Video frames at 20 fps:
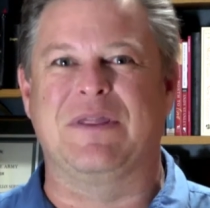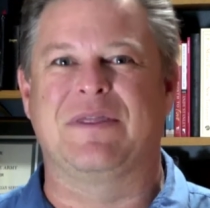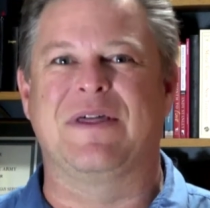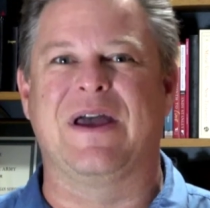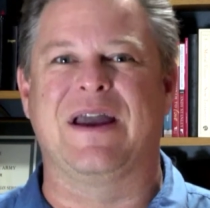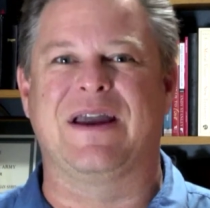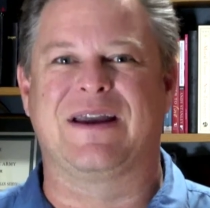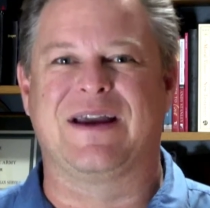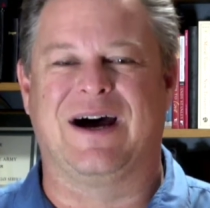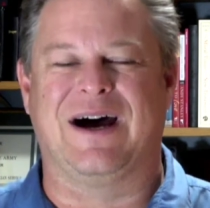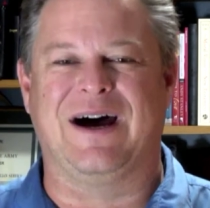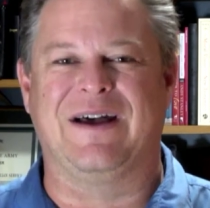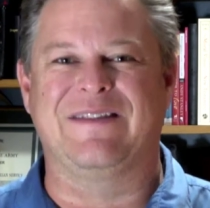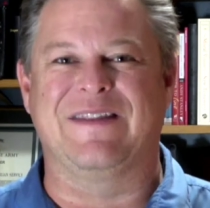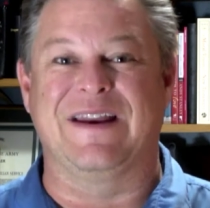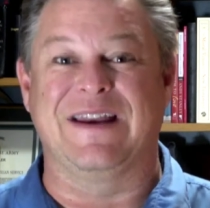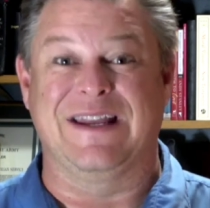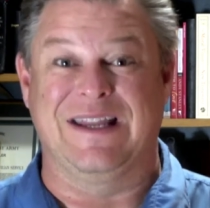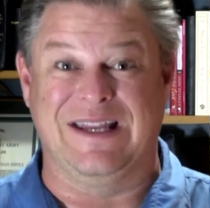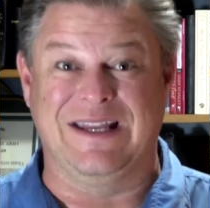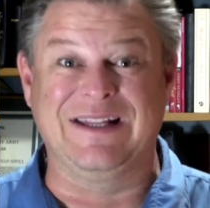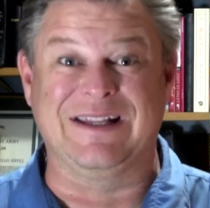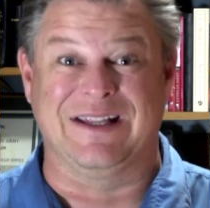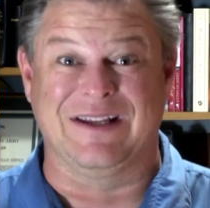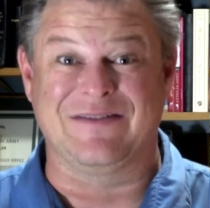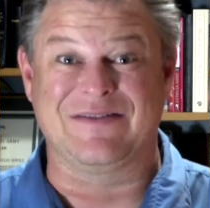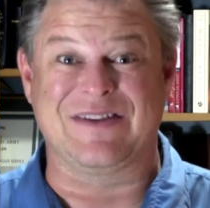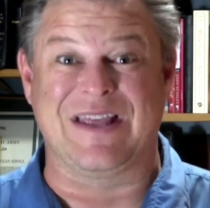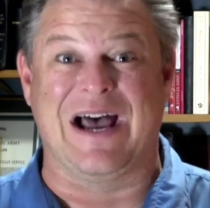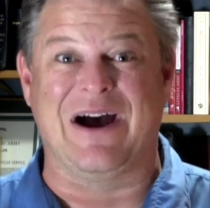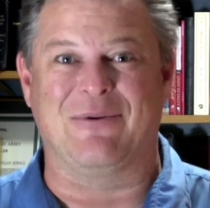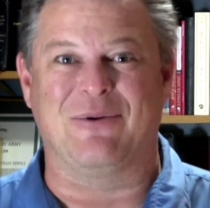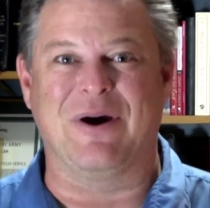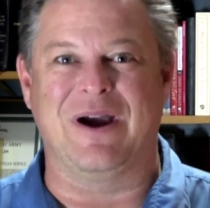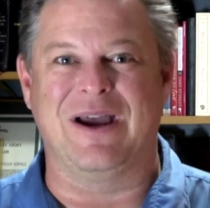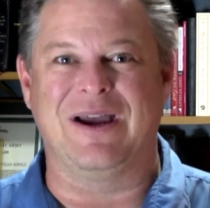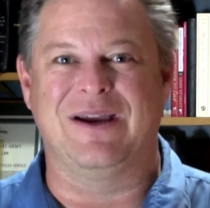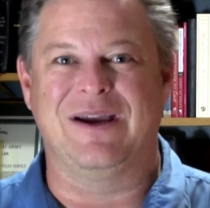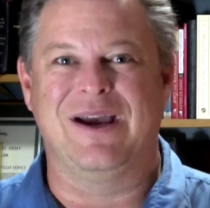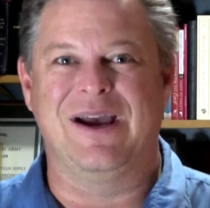thank God that he lives that
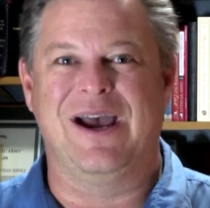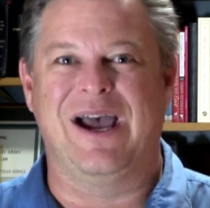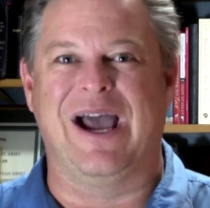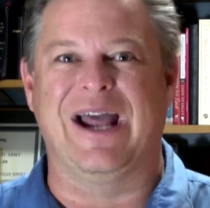way,